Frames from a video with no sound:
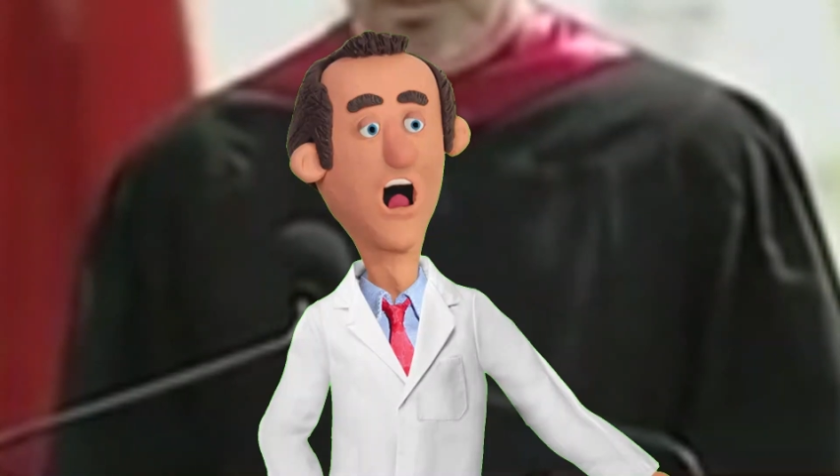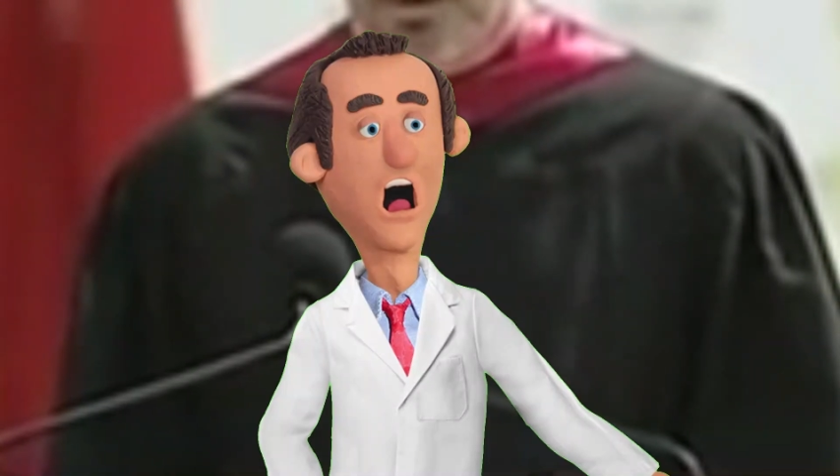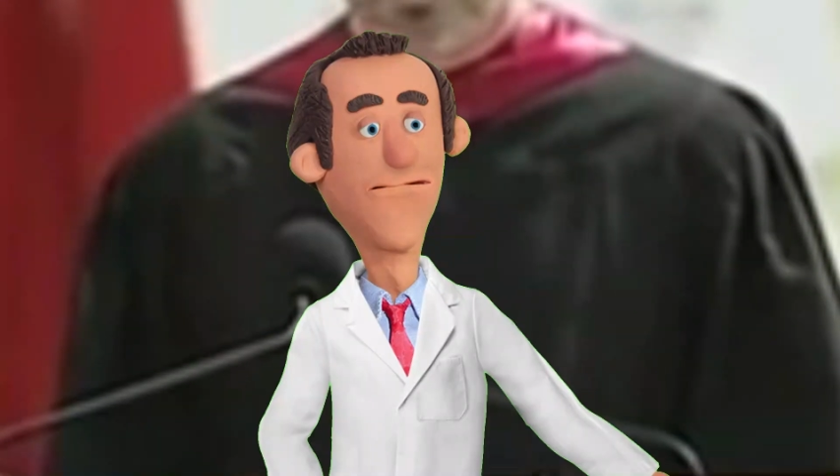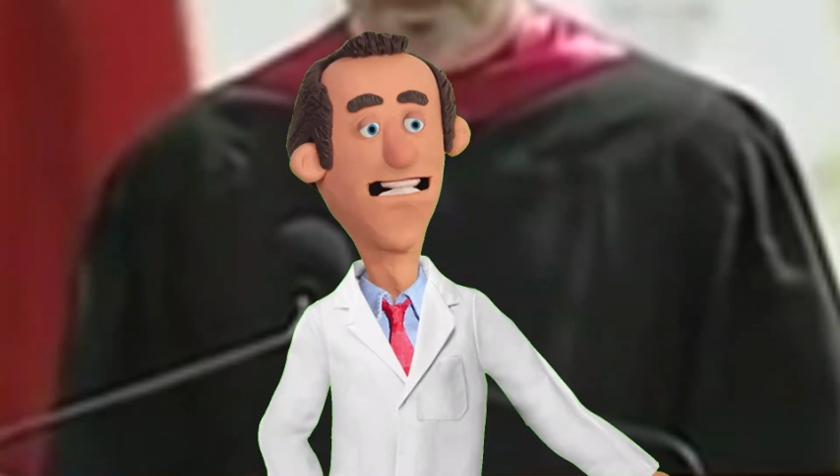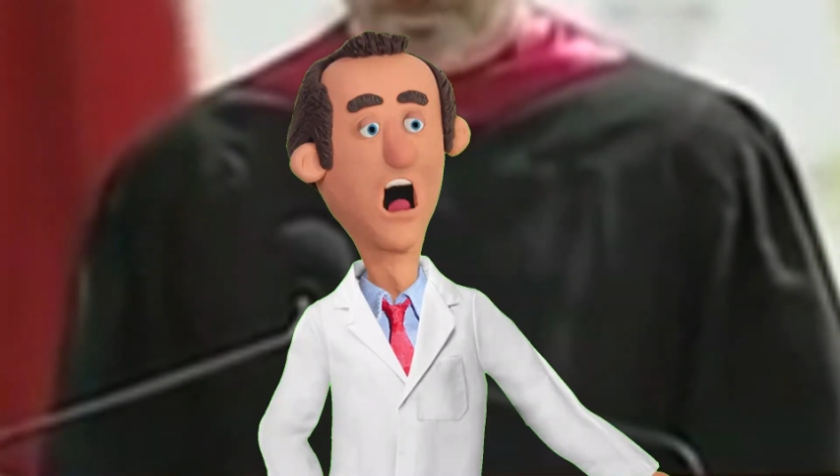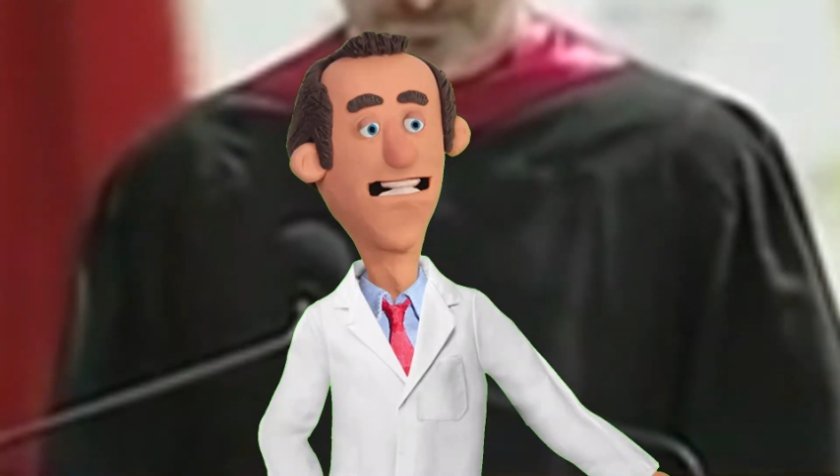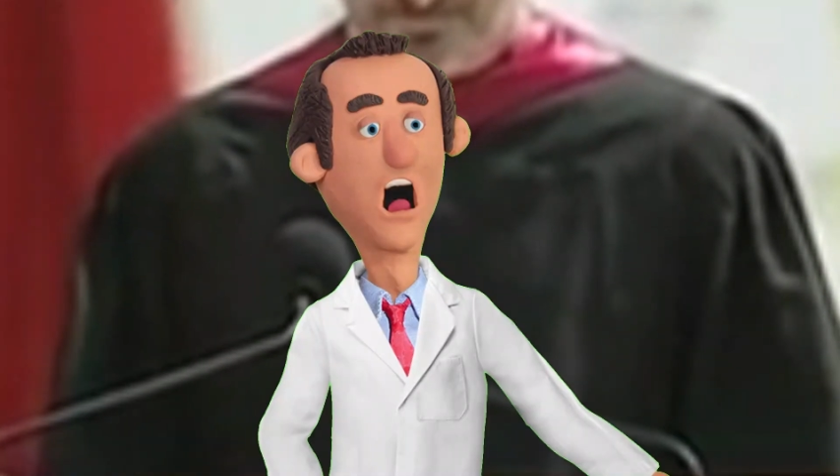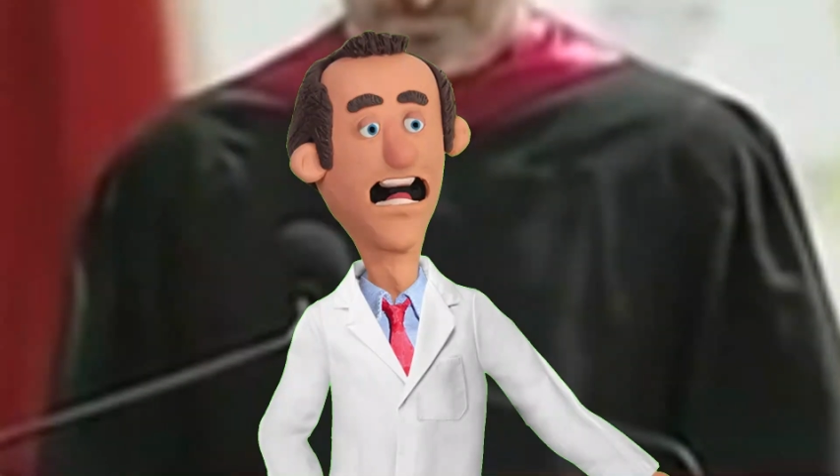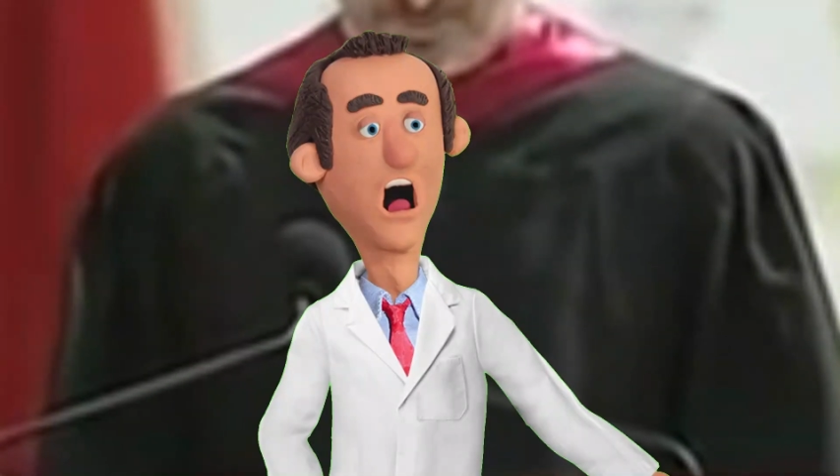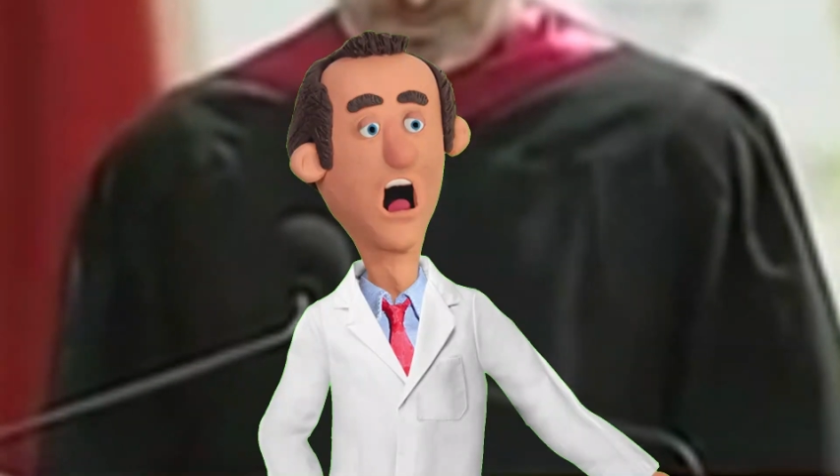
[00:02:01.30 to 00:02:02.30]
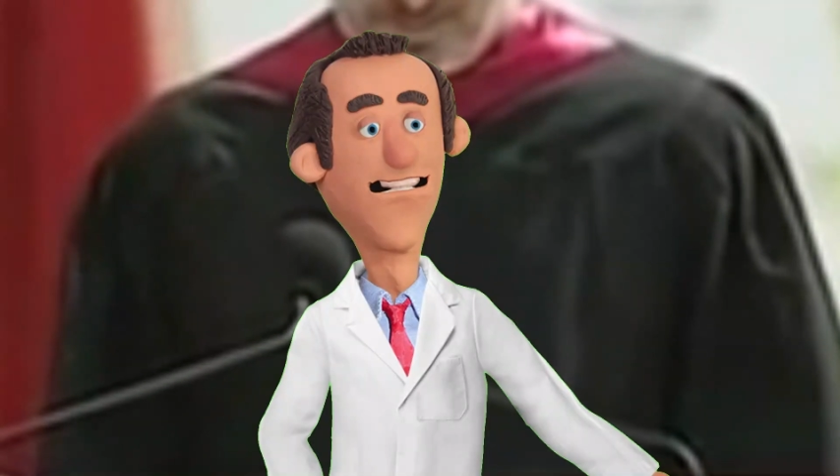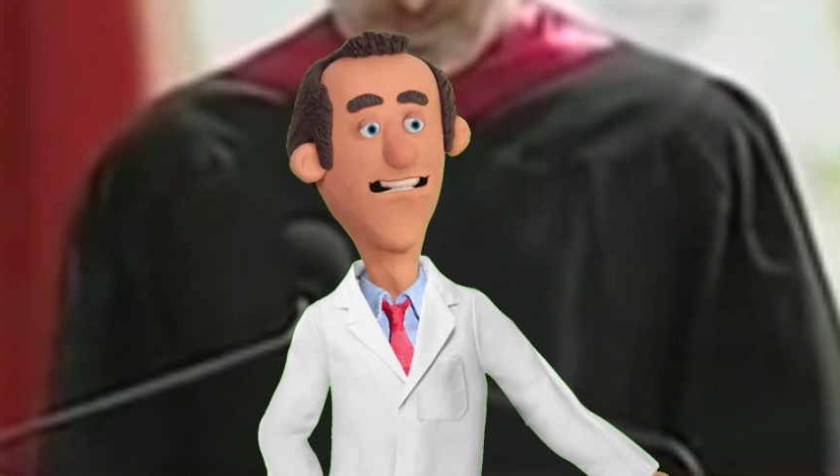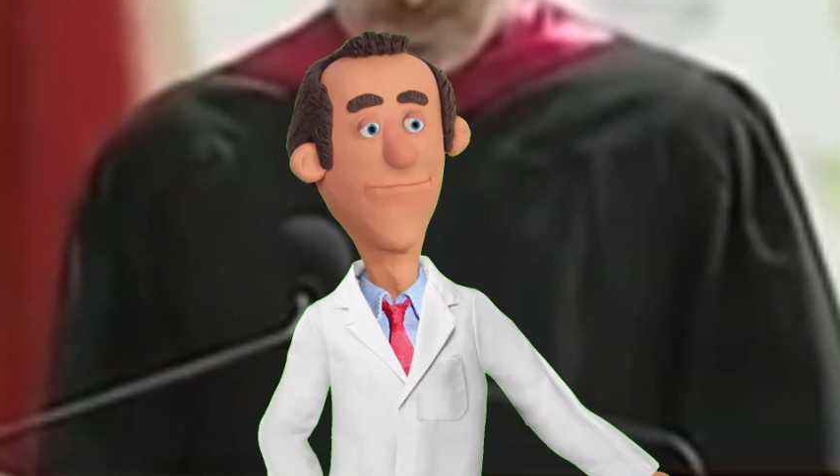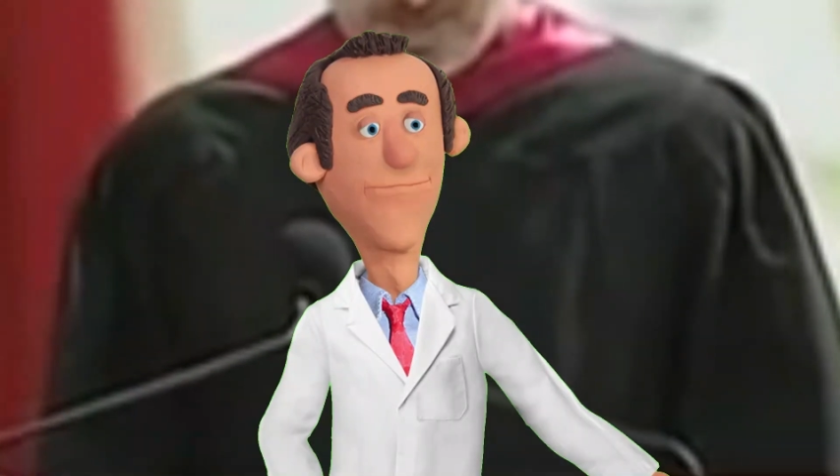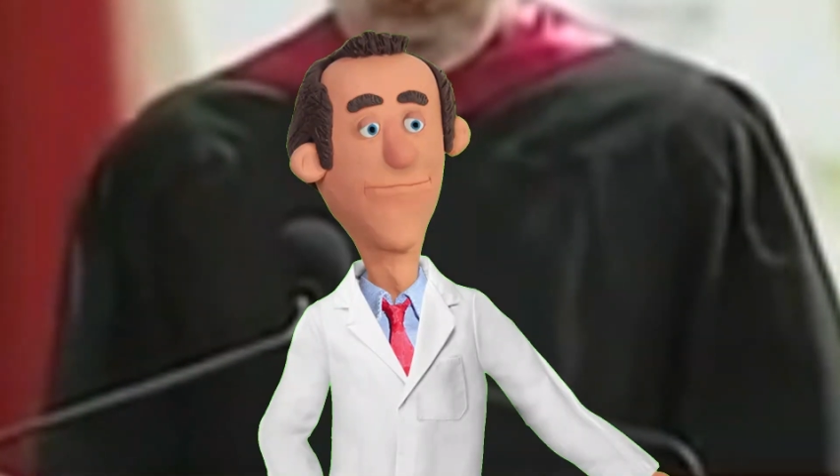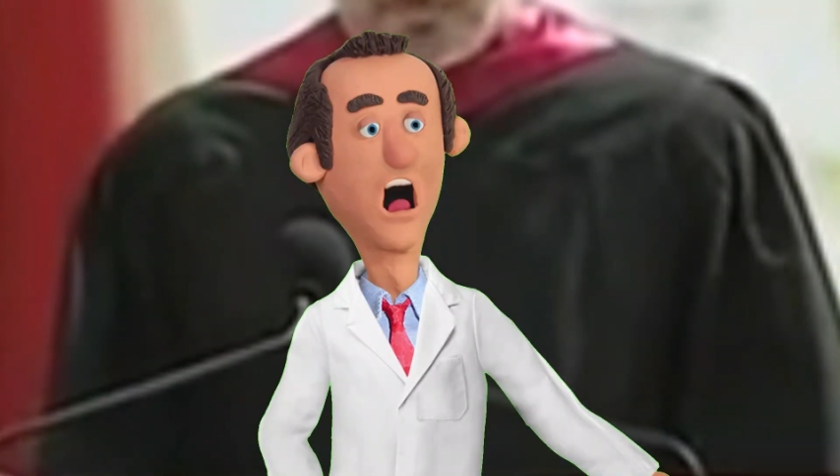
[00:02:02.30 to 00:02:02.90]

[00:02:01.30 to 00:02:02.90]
dropping in on the ones